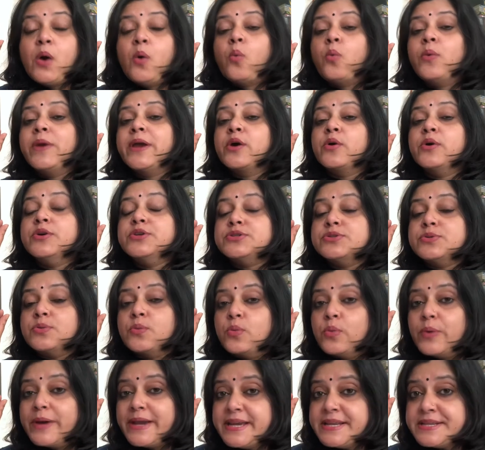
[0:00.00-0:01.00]
We are going to
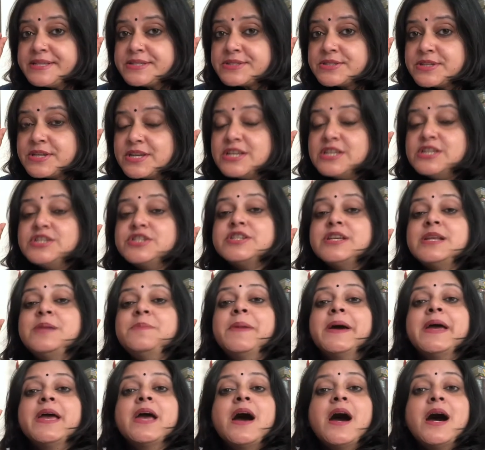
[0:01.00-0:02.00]
wait till
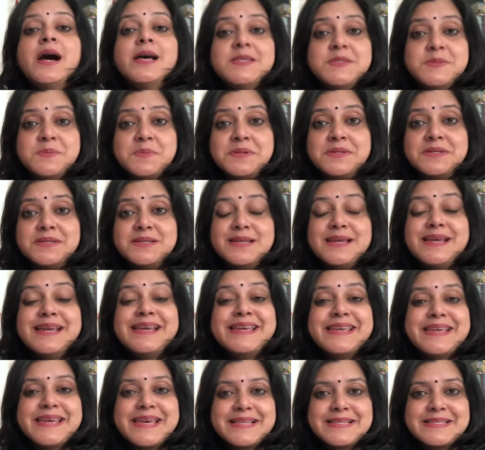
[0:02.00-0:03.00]
my husband
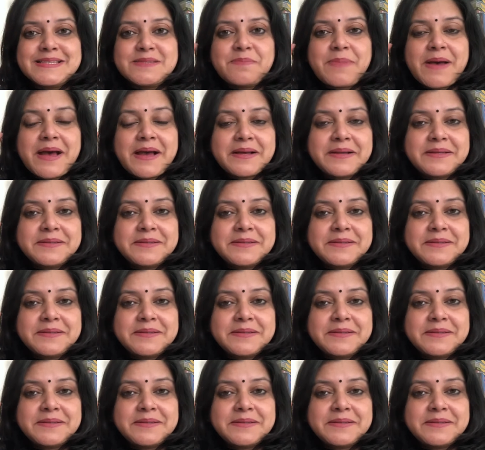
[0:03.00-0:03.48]
gets back."